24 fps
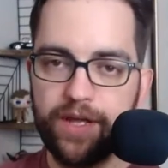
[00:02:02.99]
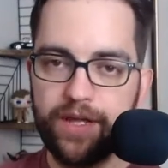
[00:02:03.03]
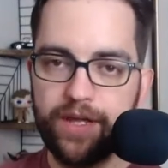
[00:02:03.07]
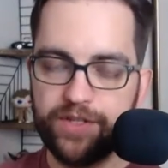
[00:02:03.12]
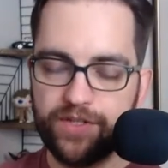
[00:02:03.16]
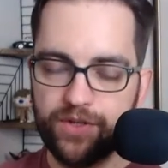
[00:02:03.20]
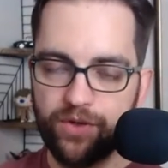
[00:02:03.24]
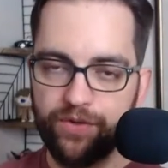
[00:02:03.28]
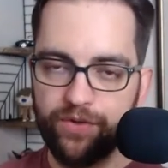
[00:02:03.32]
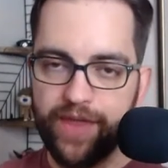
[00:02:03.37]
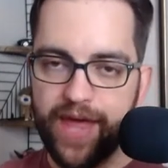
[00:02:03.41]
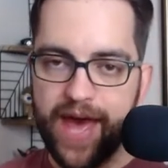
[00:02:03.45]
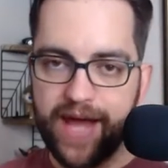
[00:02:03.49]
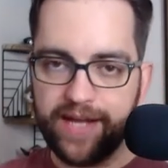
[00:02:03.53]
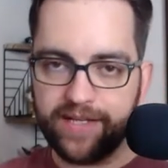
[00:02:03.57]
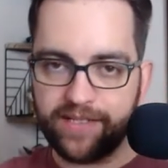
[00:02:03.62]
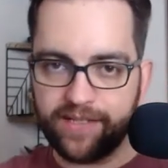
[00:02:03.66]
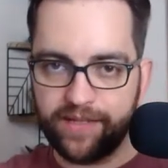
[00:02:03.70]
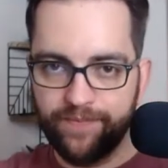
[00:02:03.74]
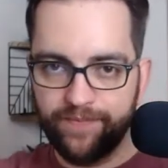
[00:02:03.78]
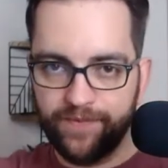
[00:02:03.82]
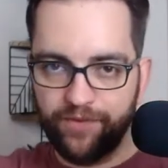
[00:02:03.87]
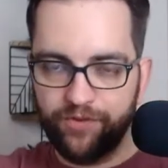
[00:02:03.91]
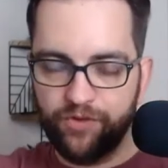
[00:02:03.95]
So
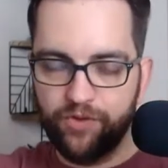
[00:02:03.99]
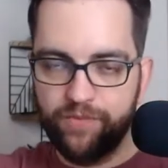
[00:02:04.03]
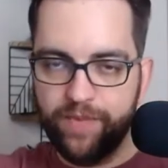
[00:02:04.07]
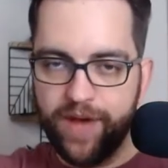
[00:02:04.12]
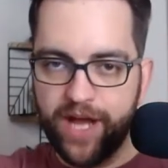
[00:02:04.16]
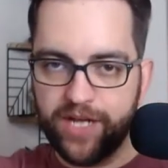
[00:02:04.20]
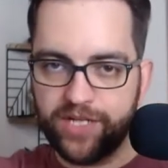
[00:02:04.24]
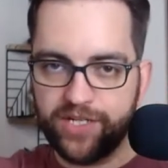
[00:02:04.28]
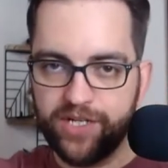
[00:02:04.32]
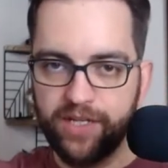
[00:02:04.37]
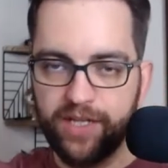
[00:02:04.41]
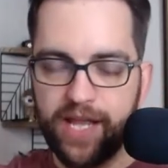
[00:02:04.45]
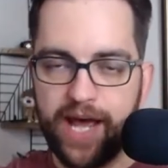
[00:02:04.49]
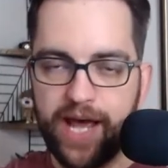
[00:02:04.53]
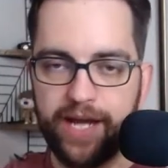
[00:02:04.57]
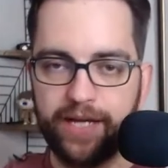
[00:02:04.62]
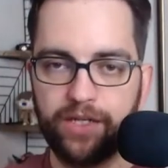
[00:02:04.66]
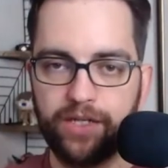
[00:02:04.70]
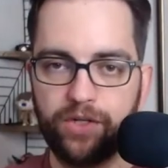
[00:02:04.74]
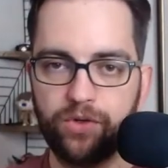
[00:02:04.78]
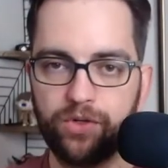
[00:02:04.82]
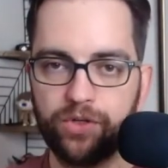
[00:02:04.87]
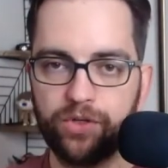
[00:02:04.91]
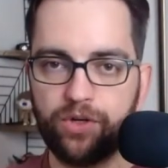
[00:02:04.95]
that, if you imagine a
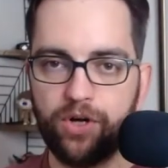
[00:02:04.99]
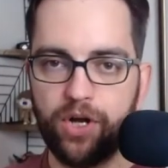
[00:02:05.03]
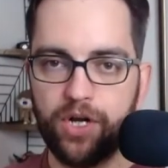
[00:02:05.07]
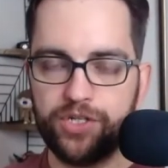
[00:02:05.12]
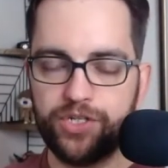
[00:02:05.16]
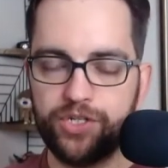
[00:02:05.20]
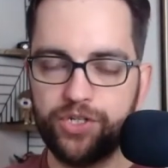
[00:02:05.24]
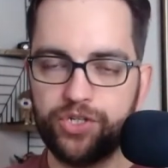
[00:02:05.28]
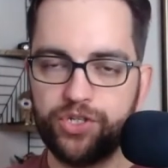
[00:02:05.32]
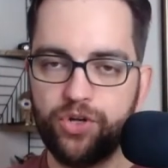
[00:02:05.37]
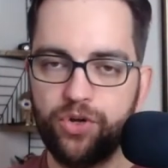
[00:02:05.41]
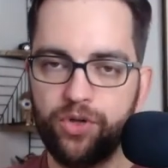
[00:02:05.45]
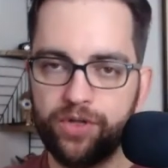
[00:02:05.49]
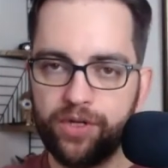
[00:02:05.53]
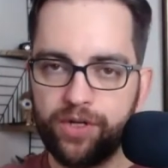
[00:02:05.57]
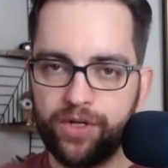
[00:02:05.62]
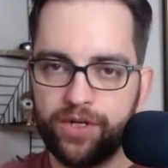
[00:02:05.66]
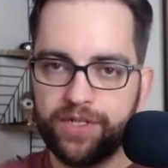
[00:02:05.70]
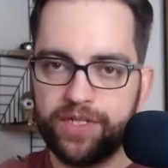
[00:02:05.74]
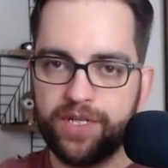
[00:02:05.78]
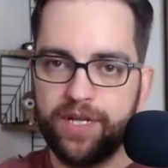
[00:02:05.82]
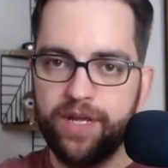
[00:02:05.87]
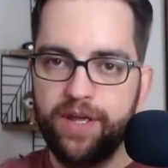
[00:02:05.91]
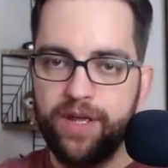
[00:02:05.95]
line going across your
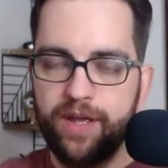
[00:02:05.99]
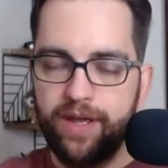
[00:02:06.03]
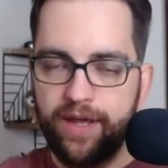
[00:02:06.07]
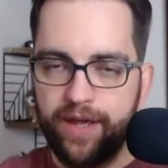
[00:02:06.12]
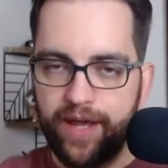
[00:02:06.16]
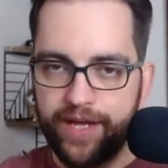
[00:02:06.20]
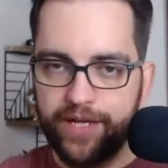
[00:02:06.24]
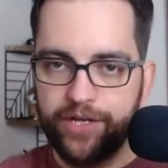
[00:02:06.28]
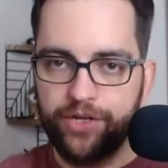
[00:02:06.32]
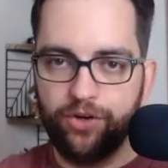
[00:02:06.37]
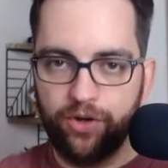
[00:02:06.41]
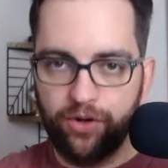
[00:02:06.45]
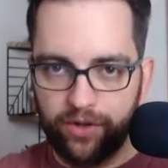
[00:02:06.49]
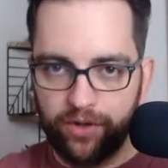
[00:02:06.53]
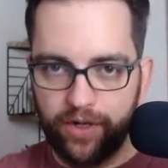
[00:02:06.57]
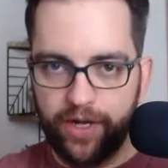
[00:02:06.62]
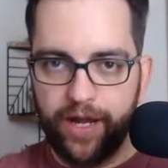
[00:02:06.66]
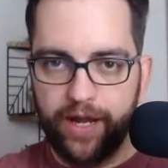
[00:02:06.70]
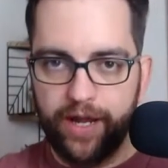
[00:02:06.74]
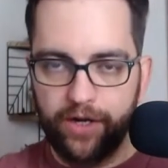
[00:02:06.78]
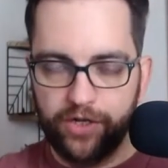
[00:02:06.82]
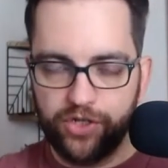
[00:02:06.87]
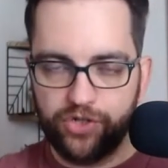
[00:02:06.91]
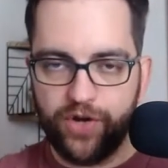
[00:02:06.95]
shoulders and you're
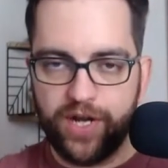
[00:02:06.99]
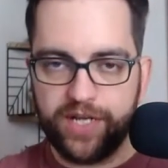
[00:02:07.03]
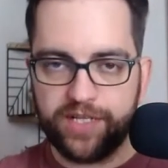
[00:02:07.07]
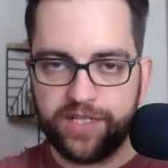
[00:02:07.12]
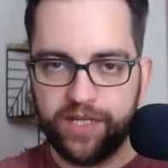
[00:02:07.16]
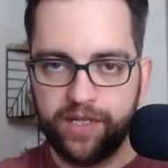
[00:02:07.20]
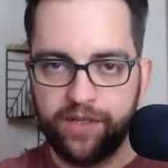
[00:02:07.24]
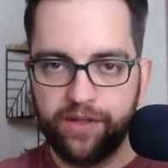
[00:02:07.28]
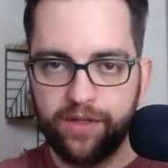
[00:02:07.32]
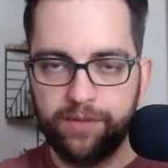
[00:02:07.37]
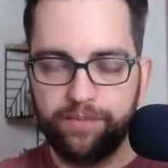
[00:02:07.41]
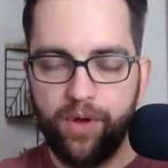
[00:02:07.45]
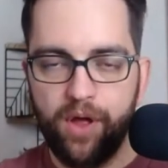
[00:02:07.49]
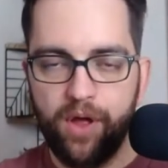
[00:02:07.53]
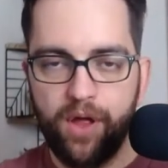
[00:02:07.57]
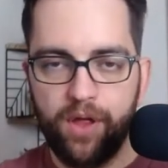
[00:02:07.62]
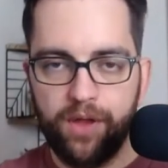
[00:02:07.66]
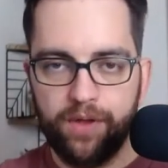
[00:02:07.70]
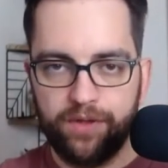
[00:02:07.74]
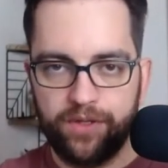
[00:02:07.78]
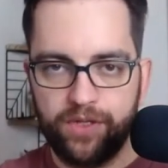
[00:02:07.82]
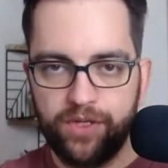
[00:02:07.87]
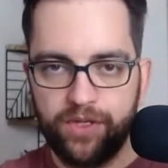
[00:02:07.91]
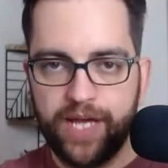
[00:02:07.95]
addressing the
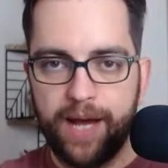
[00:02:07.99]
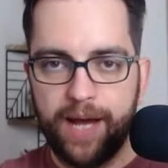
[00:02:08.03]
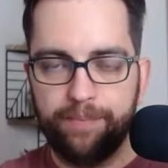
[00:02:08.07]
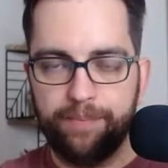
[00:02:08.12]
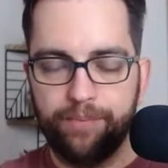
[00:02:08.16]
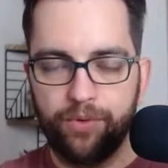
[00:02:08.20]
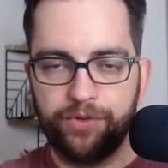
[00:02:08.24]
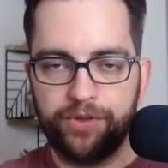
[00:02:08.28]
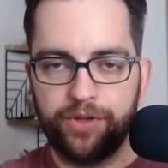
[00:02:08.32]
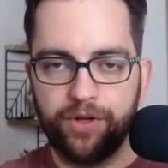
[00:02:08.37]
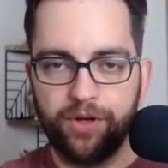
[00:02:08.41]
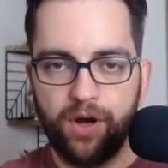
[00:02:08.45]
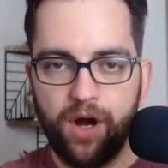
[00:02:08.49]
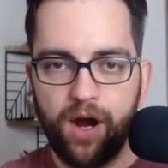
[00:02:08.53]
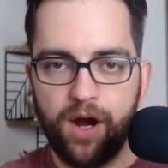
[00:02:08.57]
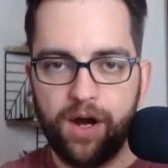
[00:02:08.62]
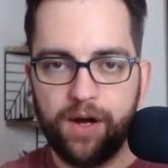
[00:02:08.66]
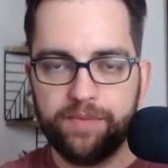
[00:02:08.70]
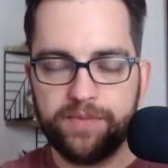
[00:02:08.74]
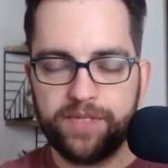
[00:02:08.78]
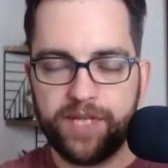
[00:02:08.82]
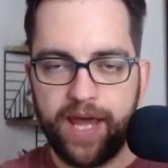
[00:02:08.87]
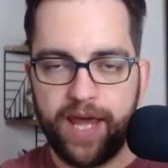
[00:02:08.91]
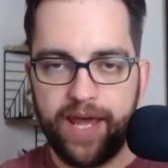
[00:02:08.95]
ball, you got both your
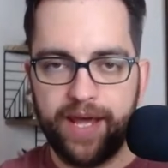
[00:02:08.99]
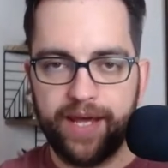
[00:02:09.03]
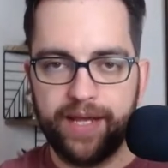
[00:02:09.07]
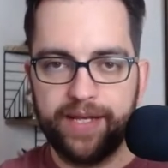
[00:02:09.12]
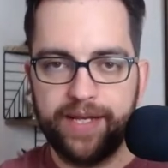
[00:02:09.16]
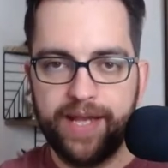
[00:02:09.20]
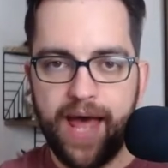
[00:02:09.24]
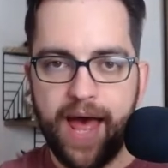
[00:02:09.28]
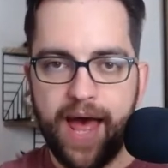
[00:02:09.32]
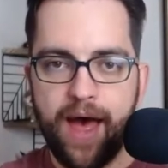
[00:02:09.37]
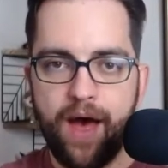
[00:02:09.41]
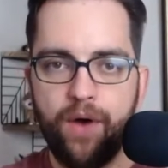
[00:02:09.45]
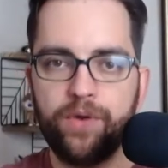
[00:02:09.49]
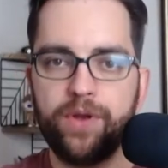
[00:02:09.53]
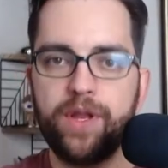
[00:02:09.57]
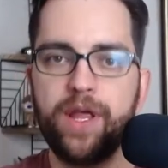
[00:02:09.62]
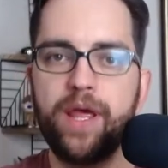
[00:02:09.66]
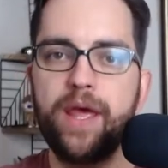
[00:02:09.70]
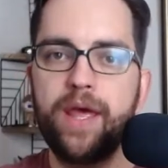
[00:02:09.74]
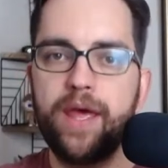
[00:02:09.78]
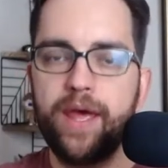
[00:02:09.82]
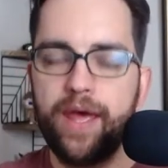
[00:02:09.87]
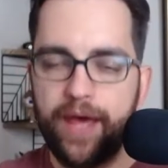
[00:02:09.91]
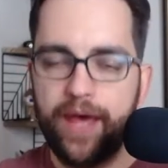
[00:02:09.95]
arms hanging down
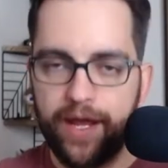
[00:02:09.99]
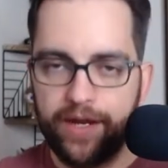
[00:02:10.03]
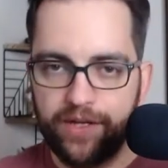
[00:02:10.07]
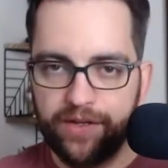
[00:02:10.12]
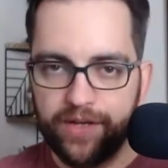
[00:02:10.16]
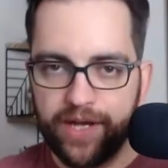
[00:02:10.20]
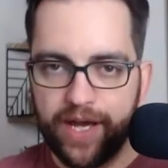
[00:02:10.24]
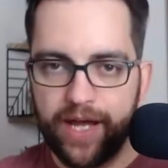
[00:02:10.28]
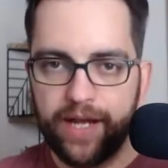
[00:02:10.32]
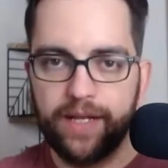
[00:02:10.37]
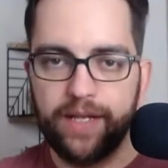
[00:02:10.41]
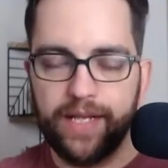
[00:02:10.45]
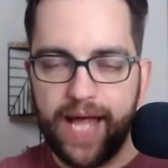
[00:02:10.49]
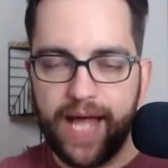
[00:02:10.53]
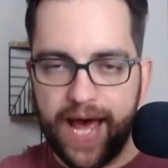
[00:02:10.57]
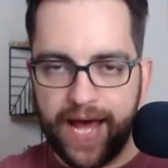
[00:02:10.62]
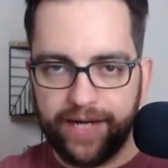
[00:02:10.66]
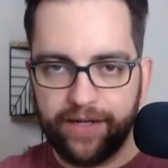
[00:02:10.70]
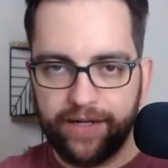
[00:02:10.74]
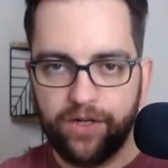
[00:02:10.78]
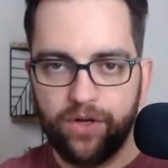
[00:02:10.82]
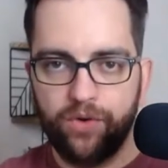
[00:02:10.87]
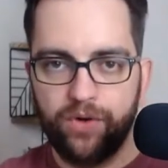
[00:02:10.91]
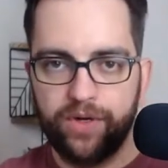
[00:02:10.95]
and you got a
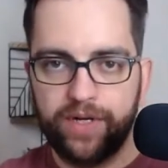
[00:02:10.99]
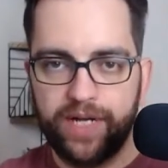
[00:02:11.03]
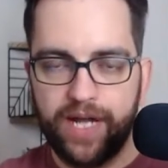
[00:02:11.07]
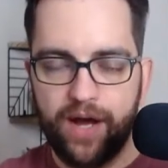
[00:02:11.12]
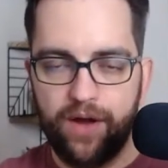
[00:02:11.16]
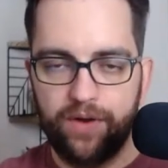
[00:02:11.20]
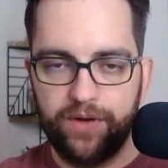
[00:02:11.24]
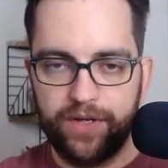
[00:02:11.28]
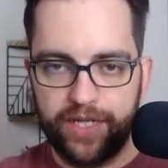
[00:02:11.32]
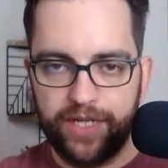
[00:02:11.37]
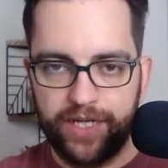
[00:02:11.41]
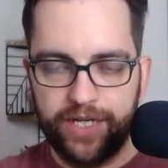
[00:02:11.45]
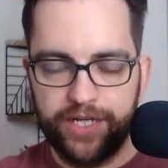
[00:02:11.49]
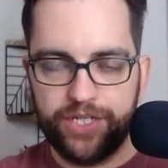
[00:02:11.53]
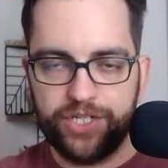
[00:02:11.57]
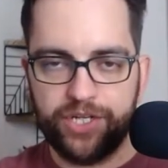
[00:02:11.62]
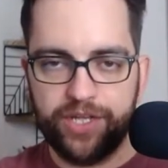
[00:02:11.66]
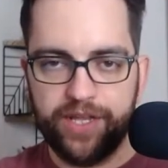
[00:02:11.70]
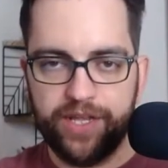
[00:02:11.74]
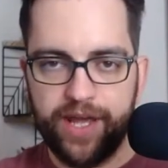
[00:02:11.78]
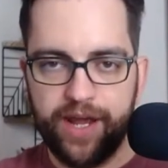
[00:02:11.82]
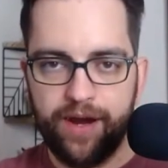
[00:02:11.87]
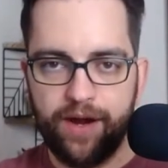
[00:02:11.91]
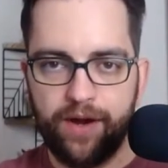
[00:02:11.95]
line going down
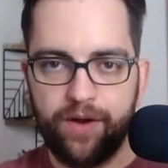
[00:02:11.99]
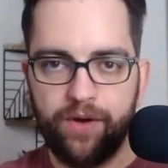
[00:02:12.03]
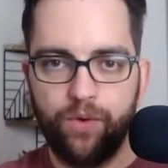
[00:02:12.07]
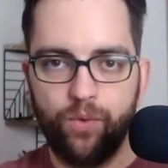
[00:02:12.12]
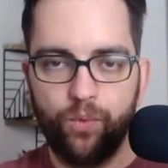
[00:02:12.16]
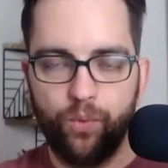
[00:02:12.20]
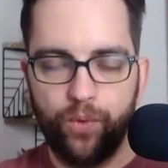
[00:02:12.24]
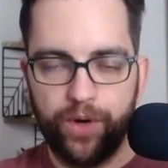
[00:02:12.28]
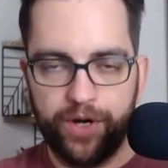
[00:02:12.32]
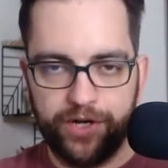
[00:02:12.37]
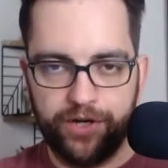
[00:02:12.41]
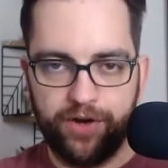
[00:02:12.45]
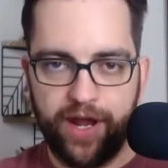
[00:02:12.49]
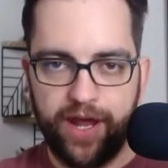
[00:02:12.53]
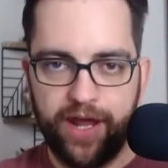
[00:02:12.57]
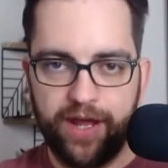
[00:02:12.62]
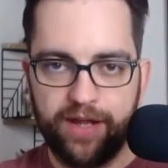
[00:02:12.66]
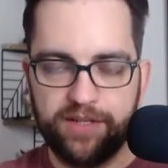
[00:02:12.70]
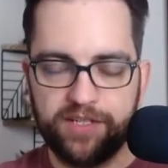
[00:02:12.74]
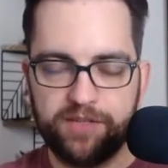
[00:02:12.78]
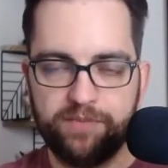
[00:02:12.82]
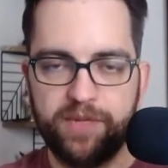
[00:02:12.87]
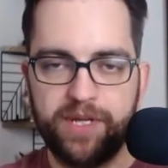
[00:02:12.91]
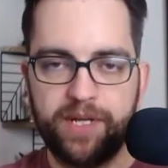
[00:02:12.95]
each there where your
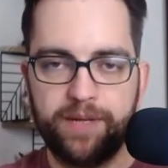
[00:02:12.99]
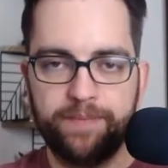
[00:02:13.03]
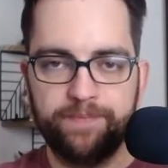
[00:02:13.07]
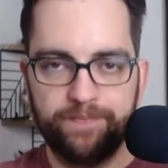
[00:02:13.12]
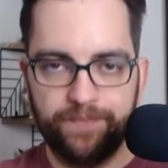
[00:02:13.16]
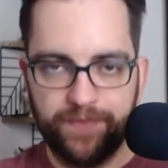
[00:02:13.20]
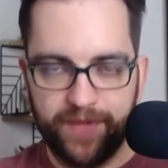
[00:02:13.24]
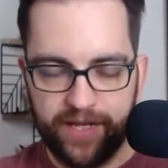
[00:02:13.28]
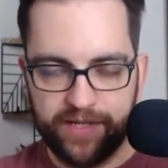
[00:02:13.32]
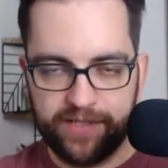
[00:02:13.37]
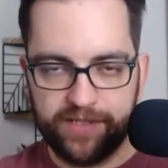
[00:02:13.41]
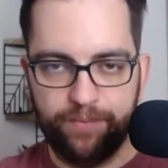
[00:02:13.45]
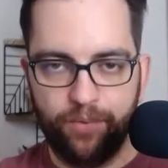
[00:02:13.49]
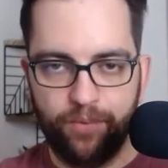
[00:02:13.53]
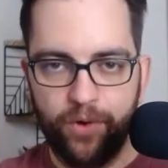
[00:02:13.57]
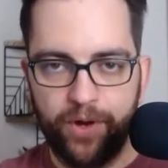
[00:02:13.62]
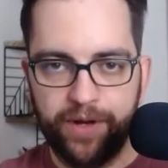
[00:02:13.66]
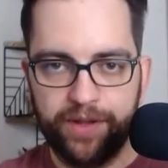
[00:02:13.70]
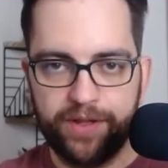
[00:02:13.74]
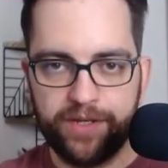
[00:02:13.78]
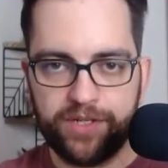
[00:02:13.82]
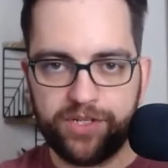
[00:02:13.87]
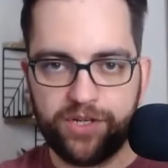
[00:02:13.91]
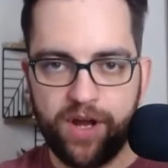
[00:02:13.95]
hands meet. That's the
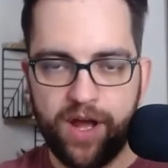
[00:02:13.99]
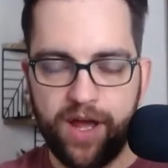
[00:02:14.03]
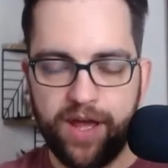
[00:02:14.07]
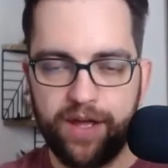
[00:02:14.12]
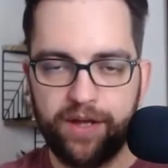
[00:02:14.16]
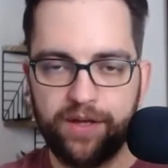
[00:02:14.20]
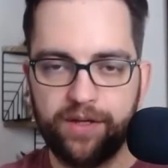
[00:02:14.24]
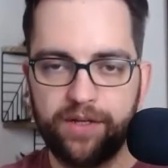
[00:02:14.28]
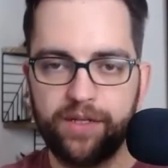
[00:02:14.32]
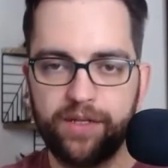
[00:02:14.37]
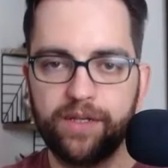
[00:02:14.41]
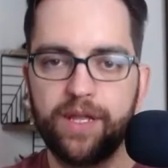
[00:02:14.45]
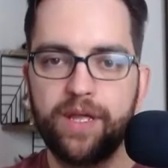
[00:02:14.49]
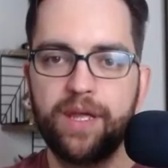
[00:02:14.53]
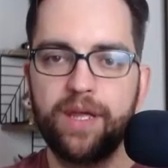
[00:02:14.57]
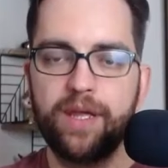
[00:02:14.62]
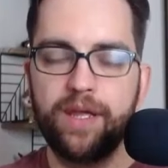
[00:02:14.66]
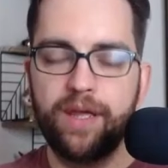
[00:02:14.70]
point of the triangle.